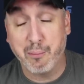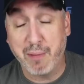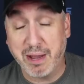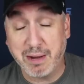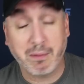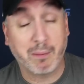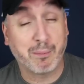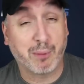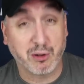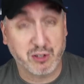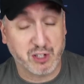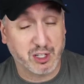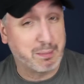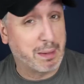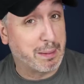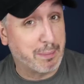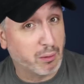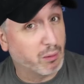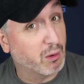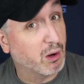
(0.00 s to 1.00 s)
Minimum
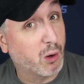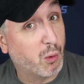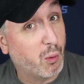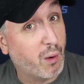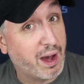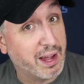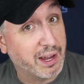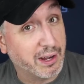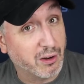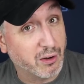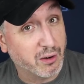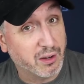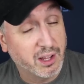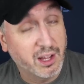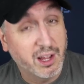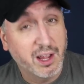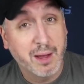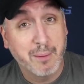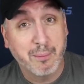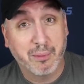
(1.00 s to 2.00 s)
purchase may be required,
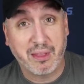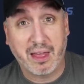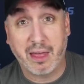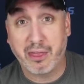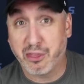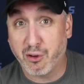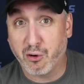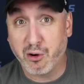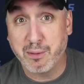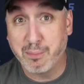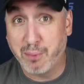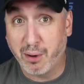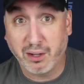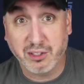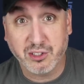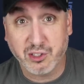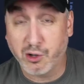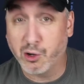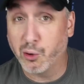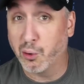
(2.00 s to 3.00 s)
but that $30
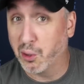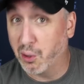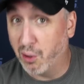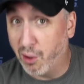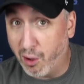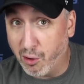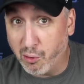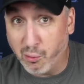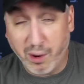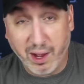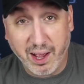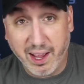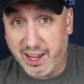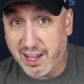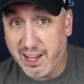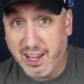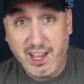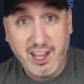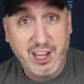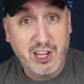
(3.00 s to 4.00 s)
can go a long
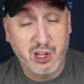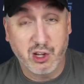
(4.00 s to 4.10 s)
way.